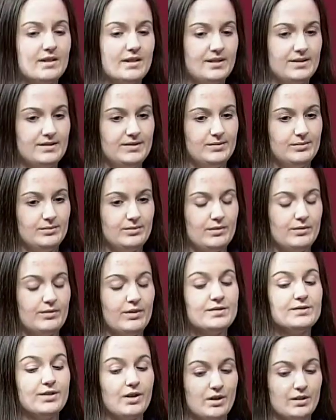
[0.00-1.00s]
the
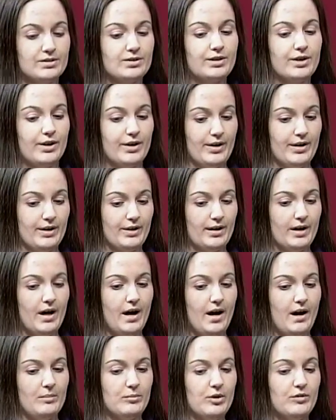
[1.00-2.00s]
assault occurred,
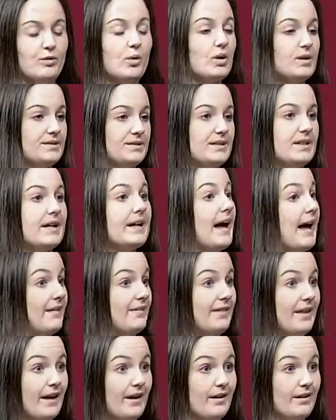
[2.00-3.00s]
of course,
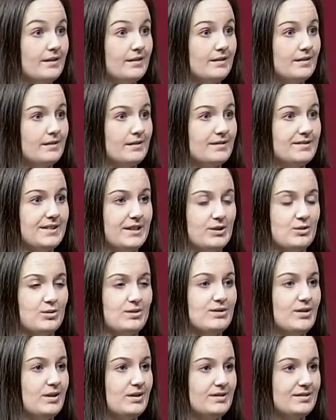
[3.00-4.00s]
again sexual
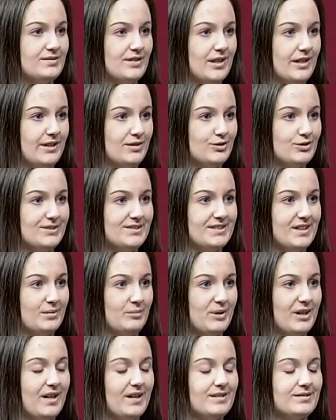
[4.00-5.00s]
assault is very interesting
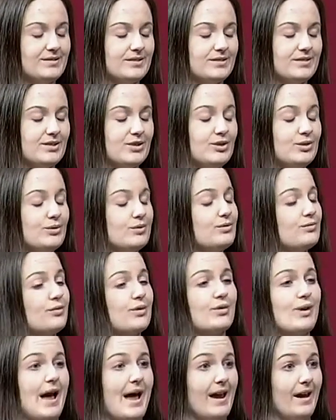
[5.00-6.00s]
because there's a huge
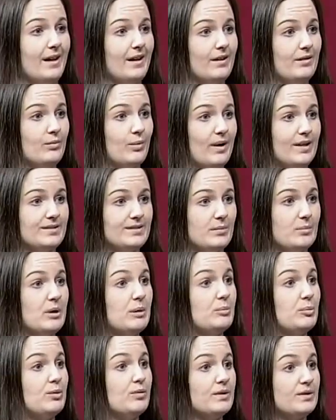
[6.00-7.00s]
variety of ways that
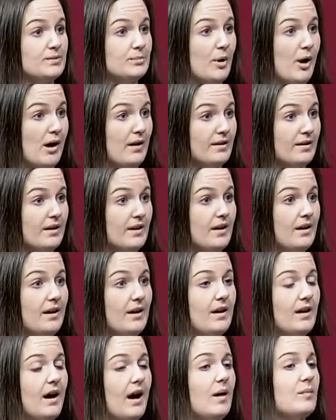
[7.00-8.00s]
people respond.
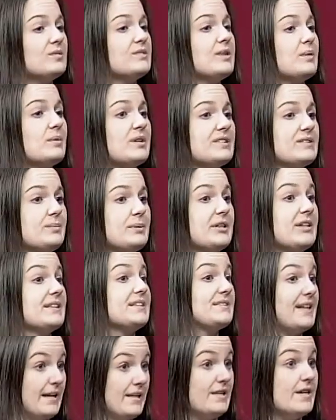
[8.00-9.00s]
Some
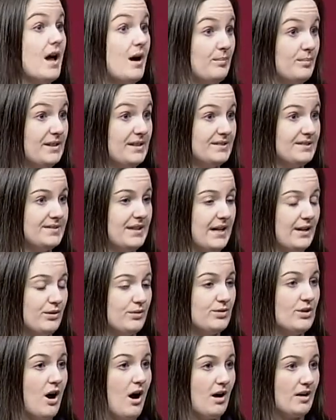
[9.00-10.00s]
experience that numbness that you
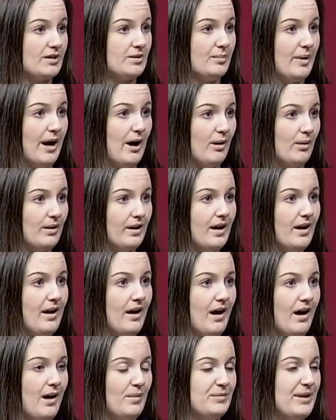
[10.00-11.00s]
talked about,
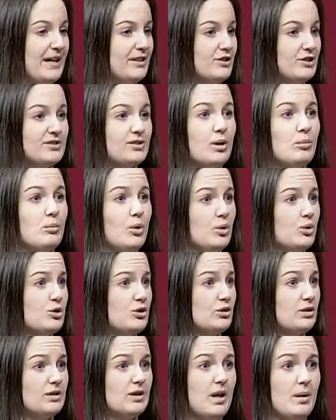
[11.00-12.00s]
that just
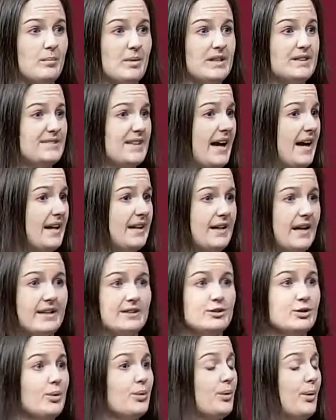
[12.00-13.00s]
emotional numbness, I
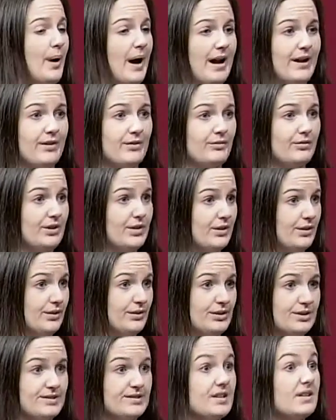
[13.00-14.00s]
don't know how to feel,
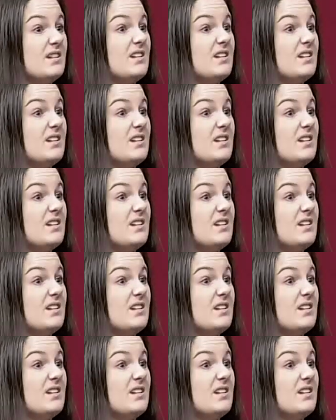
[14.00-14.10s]
just